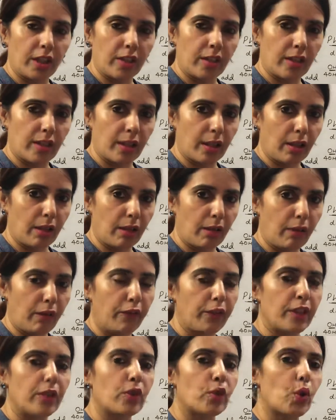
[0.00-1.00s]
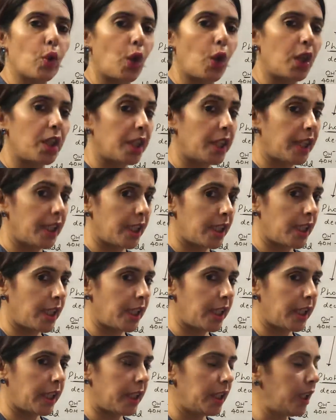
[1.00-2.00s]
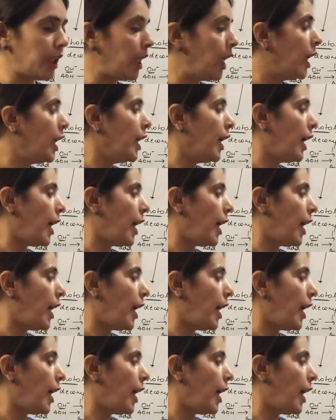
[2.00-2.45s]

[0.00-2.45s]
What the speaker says: itself is called a cation,